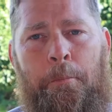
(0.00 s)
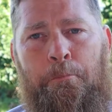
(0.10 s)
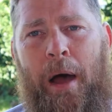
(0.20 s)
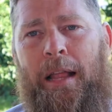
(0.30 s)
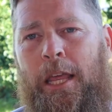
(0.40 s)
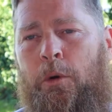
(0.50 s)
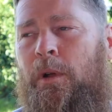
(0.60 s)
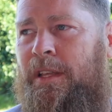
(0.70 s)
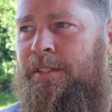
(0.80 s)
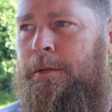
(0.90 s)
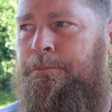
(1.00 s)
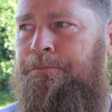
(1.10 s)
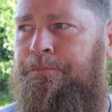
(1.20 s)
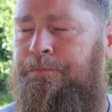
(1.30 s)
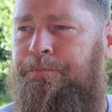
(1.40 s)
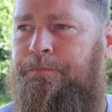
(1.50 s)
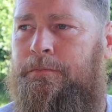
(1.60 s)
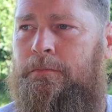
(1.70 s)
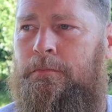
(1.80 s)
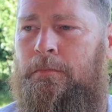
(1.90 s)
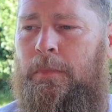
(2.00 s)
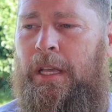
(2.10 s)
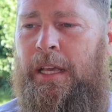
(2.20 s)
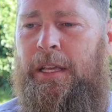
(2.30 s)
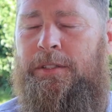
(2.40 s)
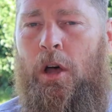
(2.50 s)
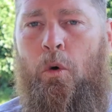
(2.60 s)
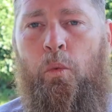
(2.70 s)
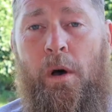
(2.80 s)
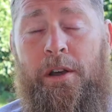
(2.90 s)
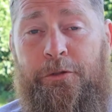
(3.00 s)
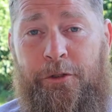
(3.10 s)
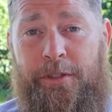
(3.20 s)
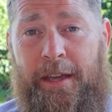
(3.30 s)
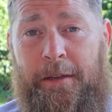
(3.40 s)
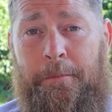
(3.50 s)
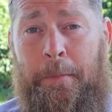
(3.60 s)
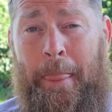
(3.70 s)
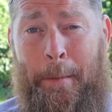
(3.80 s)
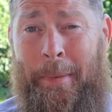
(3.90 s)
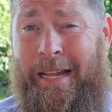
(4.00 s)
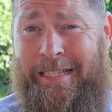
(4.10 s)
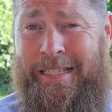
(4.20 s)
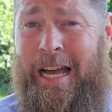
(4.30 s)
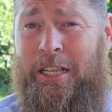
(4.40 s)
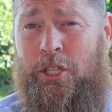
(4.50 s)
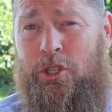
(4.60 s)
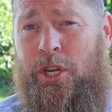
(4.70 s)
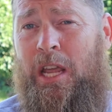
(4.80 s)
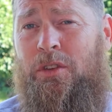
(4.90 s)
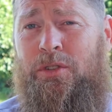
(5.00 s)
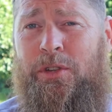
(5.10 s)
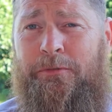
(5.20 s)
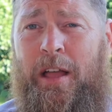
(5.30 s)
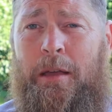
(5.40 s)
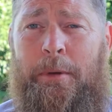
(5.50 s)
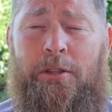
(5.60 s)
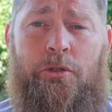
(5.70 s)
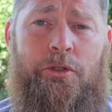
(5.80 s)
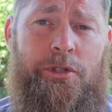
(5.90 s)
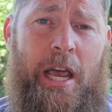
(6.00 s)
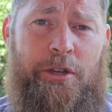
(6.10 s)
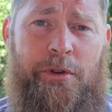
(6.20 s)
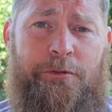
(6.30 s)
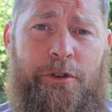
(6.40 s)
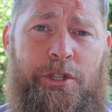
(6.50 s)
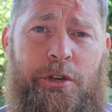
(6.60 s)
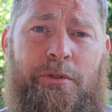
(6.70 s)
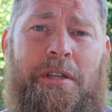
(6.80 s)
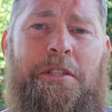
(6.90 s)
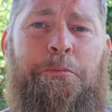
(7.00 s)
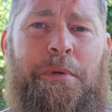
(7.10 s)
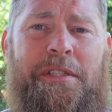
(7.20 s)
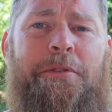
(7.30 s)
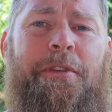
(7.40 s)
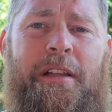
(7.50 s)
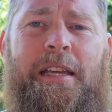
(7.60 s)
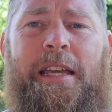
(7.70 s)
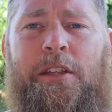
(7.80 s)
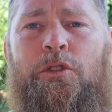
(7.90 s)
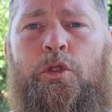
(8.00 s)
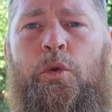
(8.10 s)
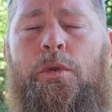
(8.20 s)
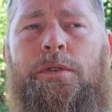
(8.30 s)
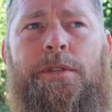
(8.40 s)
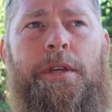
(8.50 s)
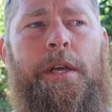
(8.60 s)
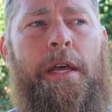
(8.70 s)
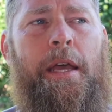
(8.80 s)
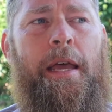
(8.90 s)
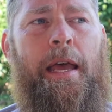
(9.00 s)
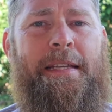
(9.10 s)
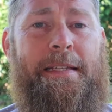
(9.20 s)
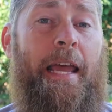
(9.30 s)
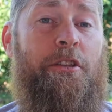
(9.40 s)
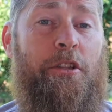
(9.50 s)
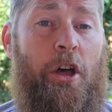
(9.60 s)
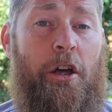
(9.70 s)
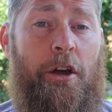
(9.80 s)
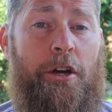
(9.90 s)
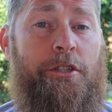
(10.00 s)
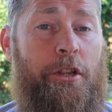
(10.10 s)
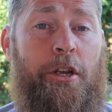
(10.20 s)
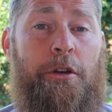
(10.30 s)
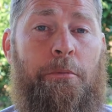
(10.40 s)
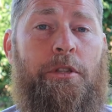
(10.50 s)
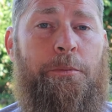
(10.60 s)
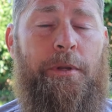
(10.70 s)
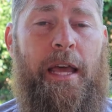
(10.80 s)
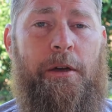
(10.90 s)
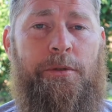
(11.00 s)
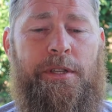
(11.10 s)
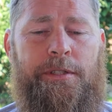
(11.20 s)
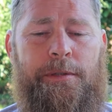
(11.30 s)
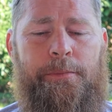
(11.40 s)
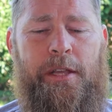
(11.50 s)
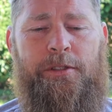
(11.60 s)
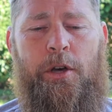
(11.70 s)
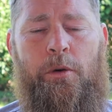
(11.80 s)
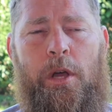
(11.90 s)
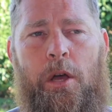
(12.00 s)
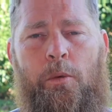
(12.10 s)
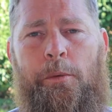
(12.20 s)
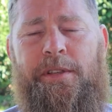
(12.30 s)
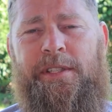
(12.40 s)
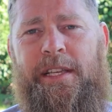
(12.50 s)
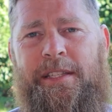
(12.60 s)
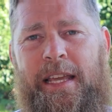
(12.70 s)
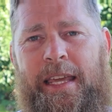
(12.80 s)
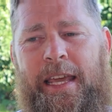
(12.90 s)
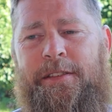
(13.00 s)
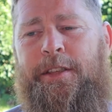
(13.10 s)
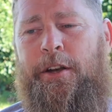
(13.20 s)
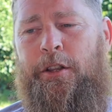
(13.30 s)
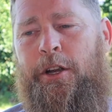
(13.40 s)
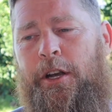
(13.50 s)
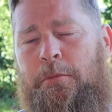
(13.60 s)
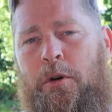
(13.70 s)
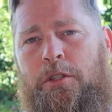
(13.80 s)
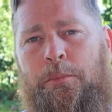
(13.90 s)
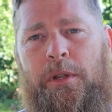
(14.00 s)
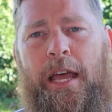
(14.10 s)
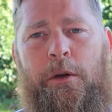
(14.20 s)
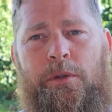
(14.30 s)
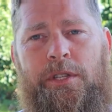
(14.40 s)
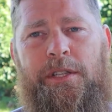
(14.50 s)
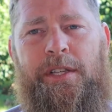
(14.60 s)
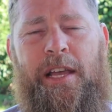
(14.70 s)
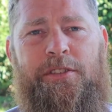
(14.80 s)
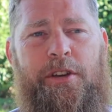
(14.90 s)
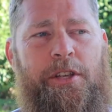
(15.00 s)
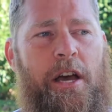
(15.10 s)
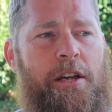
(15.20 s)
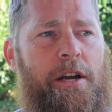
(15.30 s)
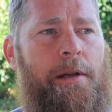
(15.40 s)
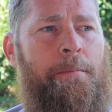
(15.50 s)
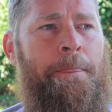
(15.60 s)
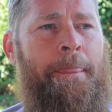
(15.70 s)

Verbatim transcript: Bilingualism is a wonderful thing, but it does change developmental trajectory for children, specifically in schools it takes longer to learn multiple languages. And so what we see is that kids that are learning multiple languages as they're younger